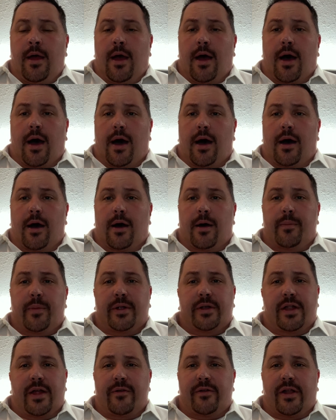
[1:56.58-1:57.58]

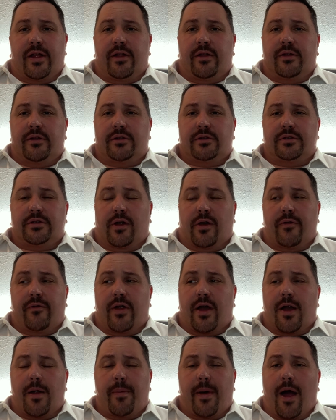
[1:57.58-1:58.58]
But dividends are
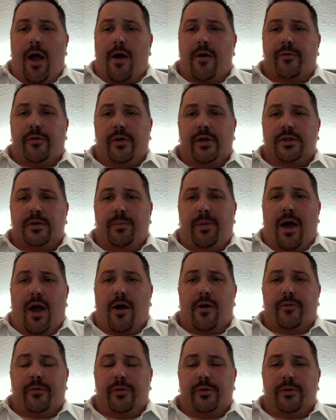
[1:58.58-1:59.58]
very powerful. That's a
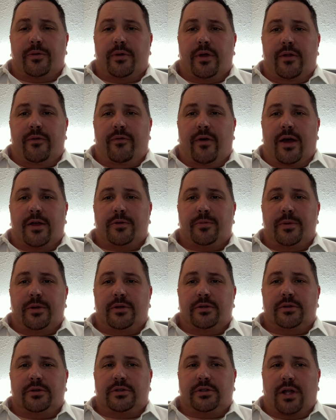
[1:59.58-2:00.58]
powerful
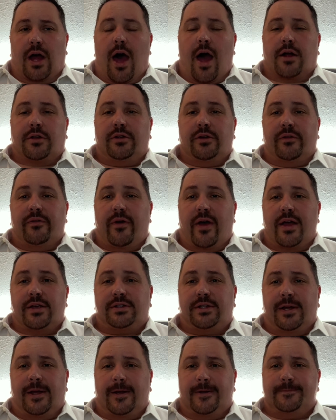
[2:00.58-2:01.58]
investment stock to
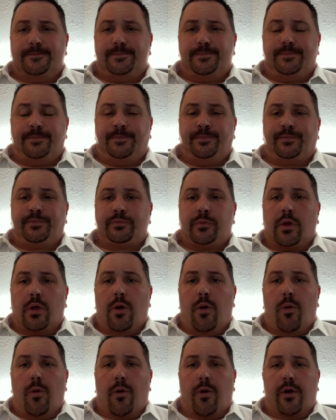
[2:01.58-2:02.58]
invest in,
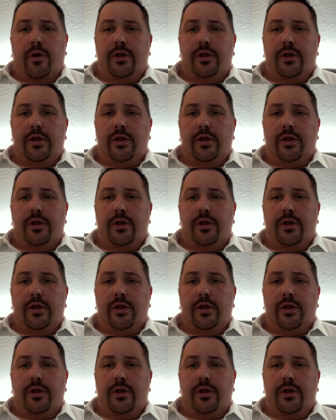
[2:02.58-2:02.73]
or